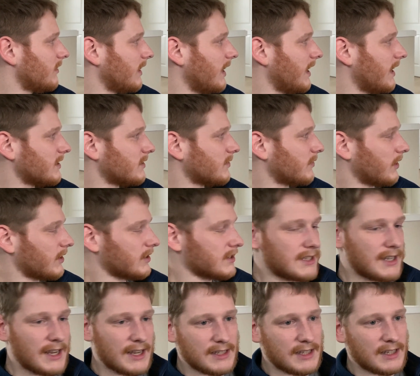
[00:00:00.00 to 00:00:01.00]
yeah, as far
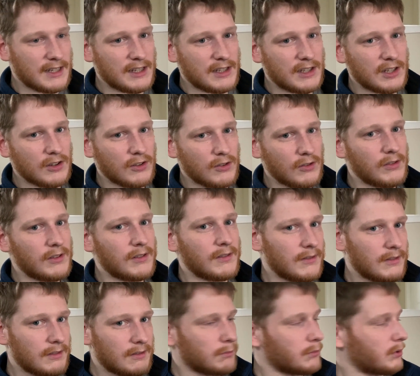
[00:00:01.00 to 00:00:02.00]
as Destiny 2,
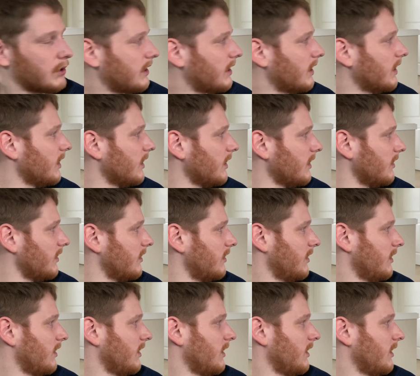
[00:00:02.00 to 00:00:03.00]
pretty good.
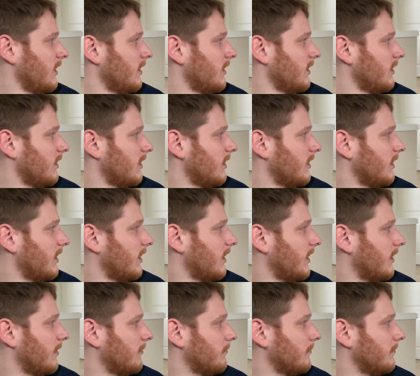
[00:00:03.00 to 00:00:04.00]

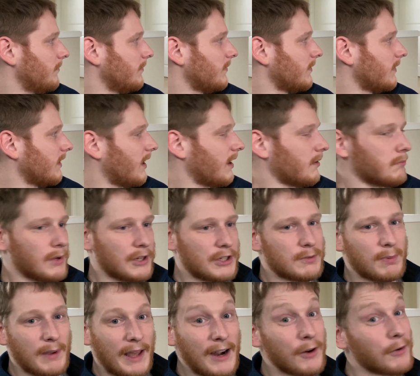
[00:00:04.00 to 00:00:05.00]
I'm
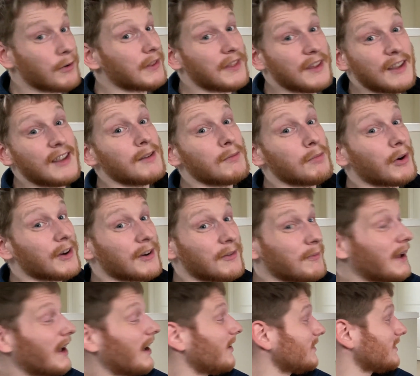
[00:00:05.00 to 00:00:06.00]
much better with a keyboard
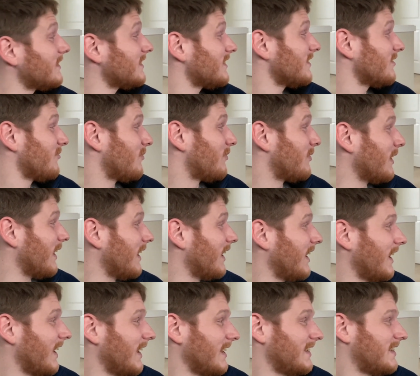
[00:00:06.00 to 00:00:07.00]
and mouse,
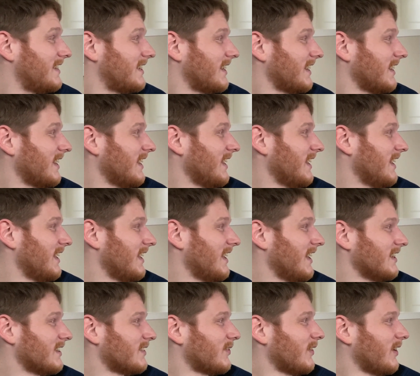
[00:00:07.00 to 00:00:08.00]
but
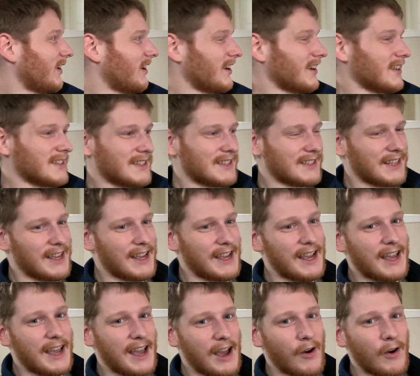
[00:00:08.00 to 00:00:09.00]
as far as
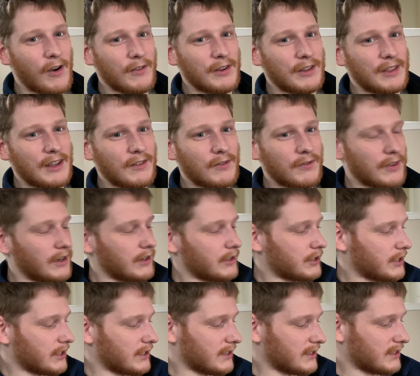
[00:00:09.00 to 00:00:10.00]
like how everything
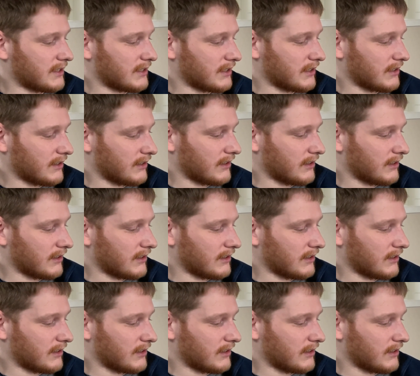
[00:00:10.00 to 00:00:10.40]
functions,